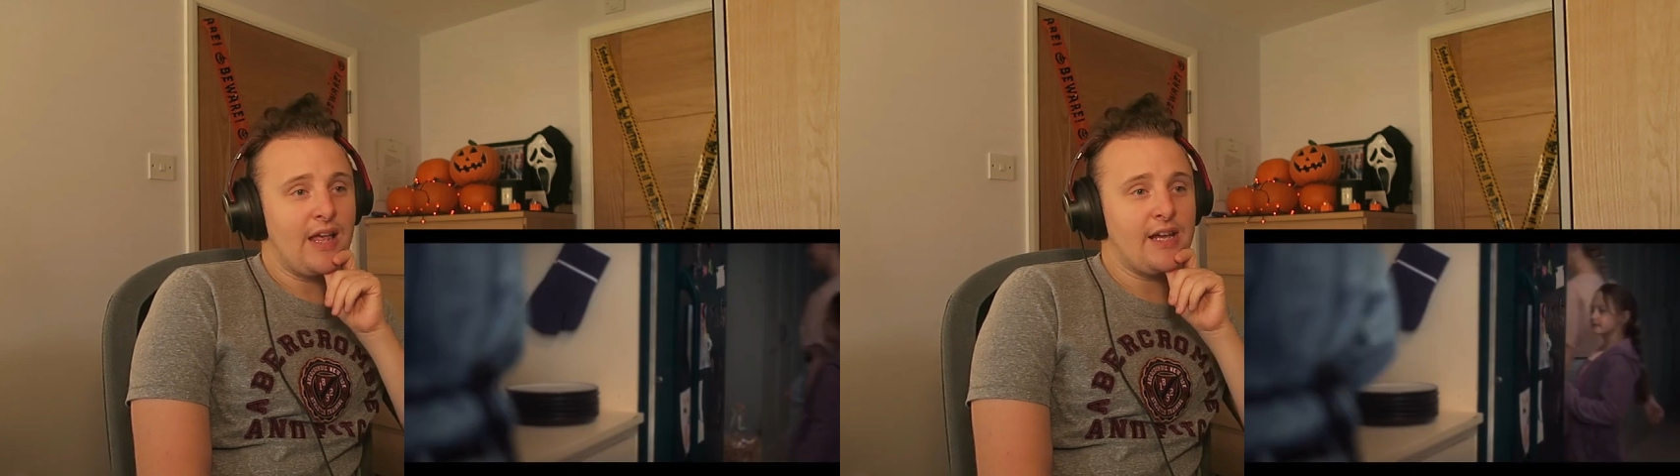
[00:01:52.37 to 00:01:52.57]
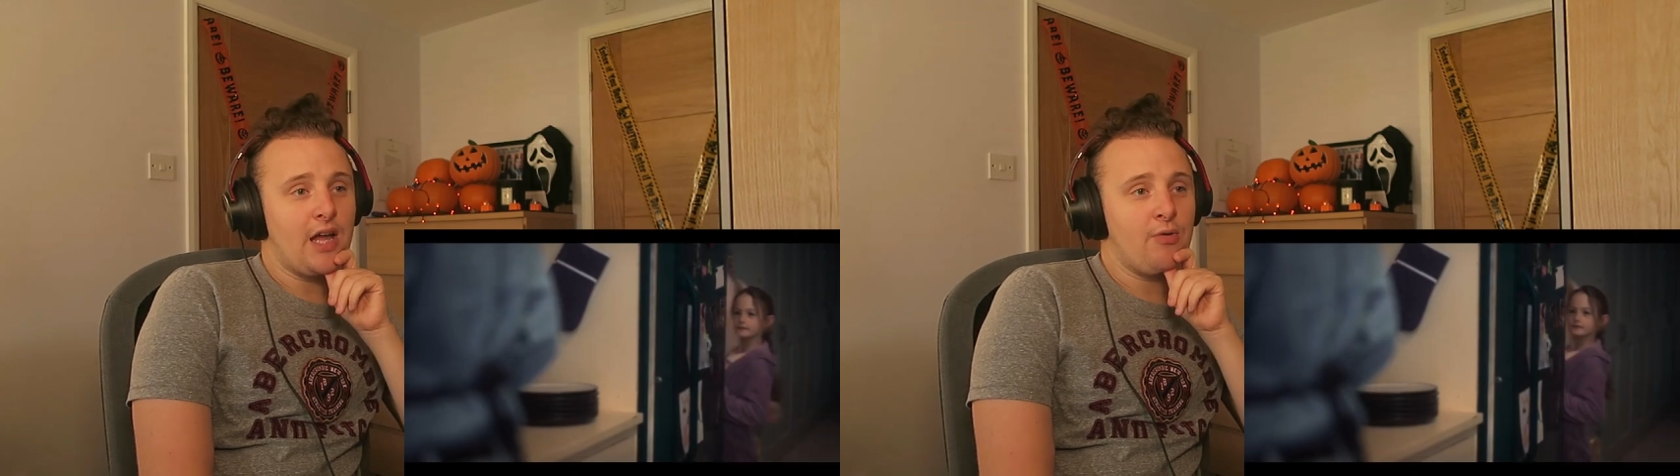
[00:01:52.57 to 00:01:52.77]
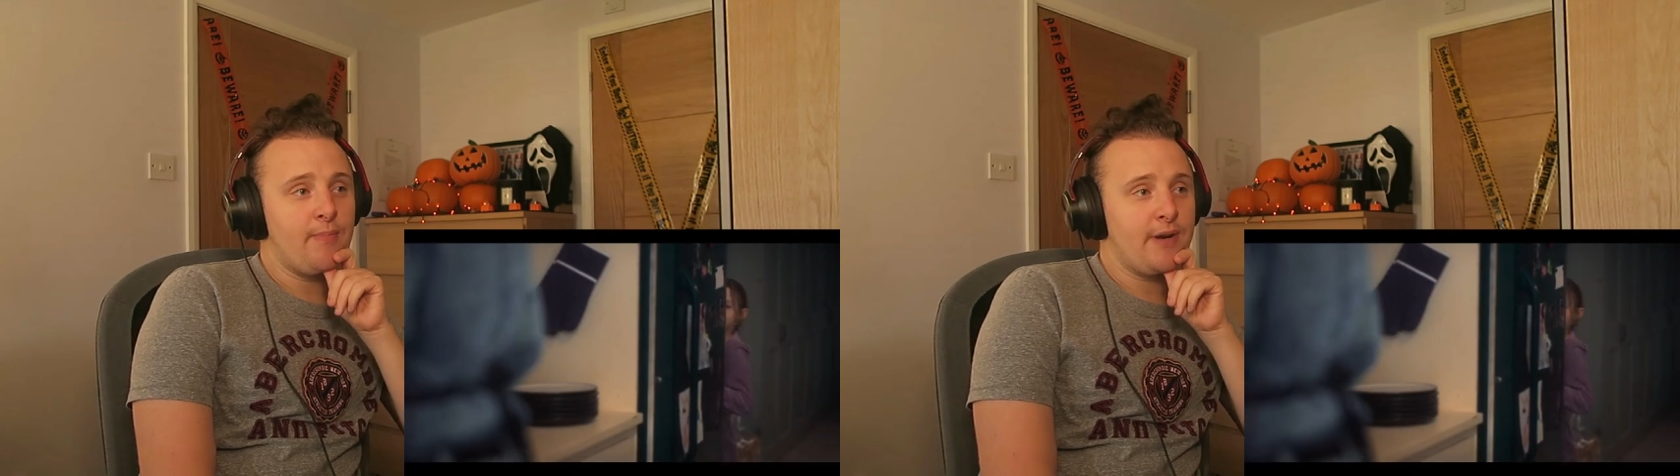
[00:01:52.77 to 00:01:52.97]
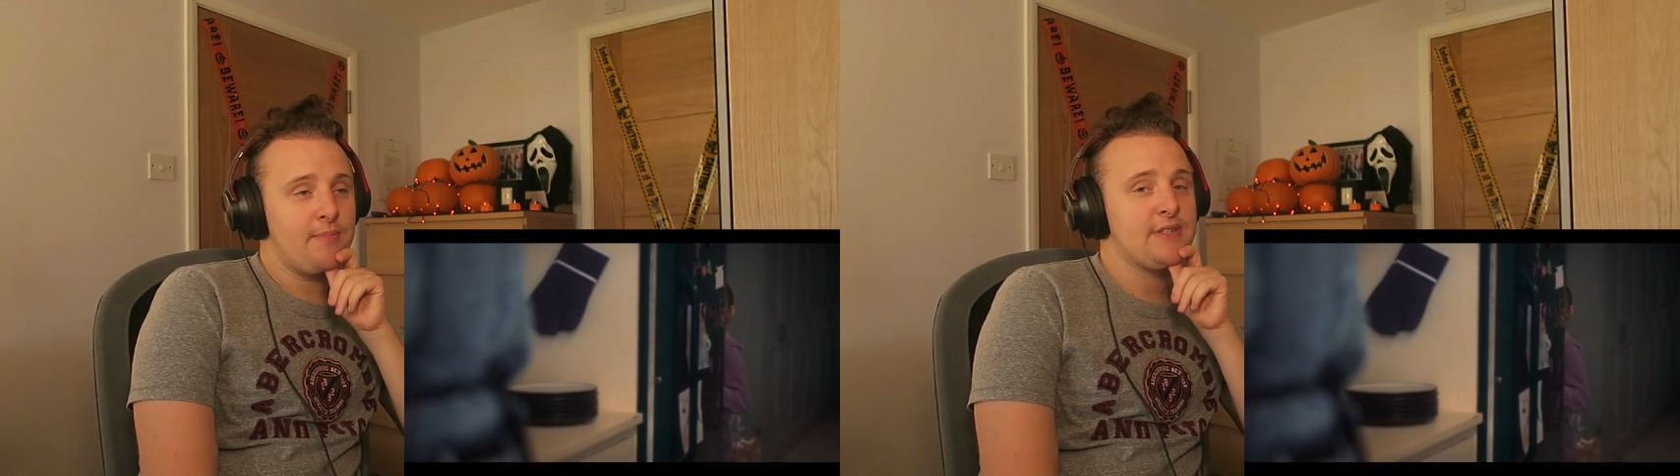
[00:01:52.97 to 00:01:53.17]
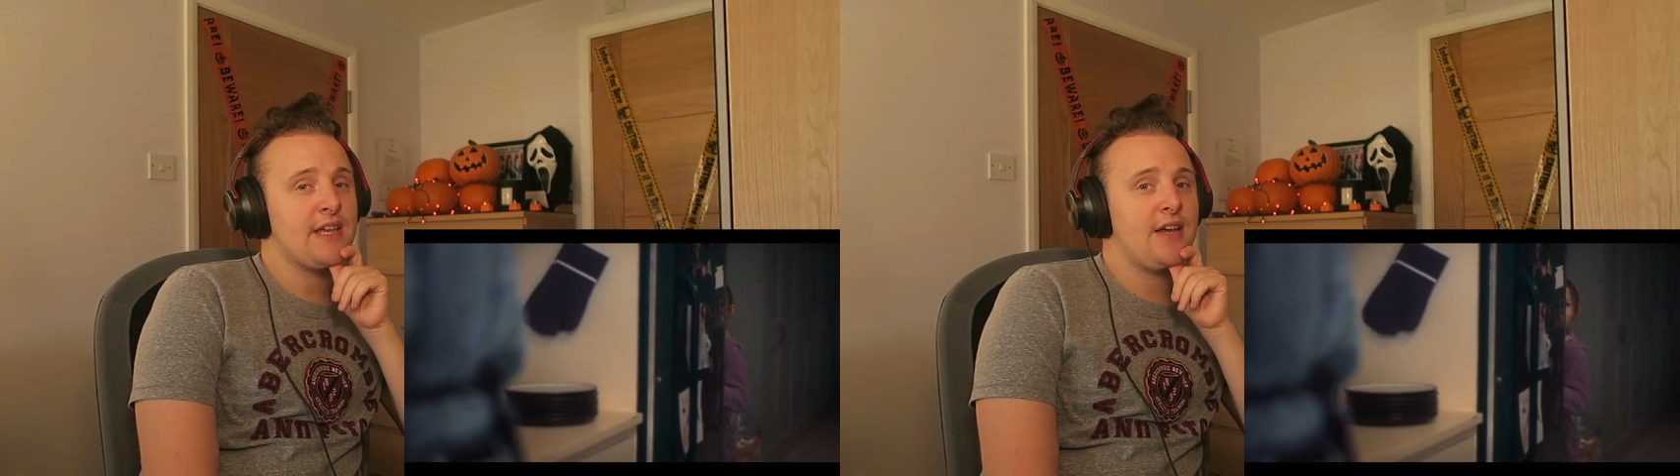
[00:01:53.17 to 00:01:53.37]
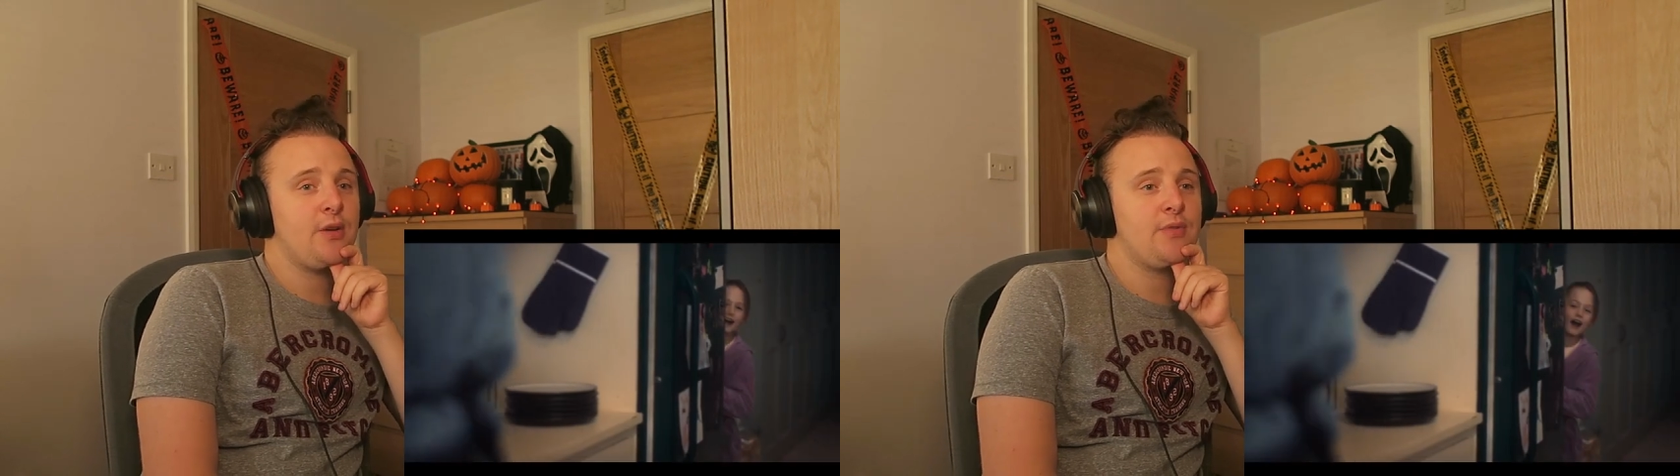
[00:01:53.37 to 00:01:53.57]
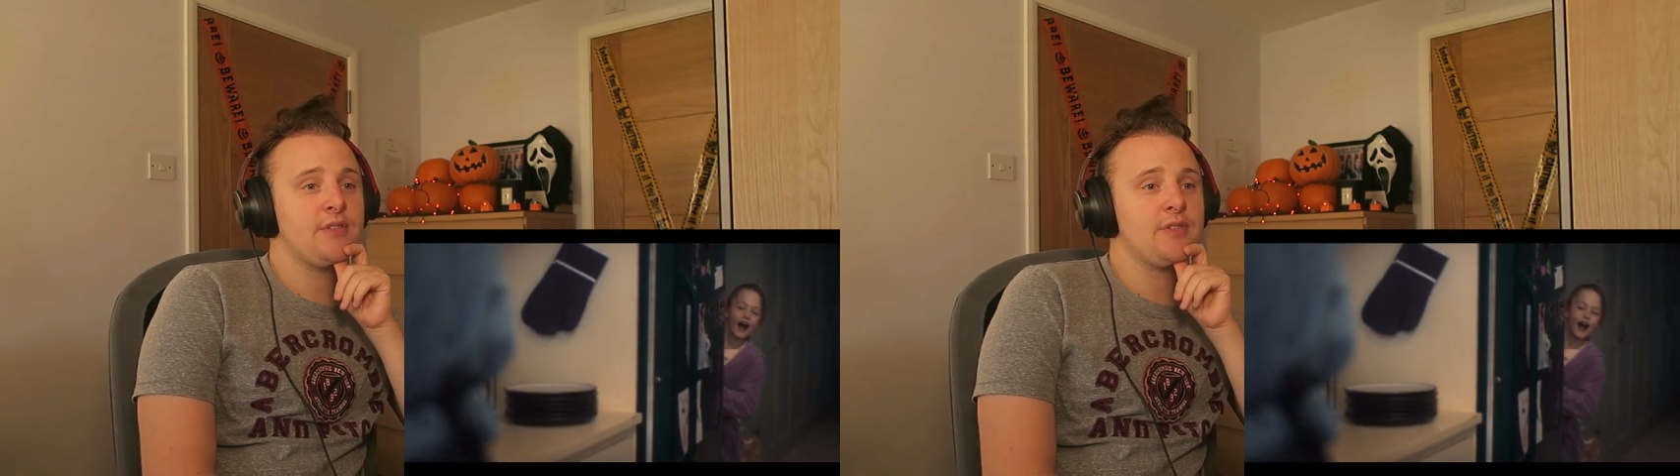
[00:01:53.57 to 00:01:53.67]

I like Owen, but I'm scared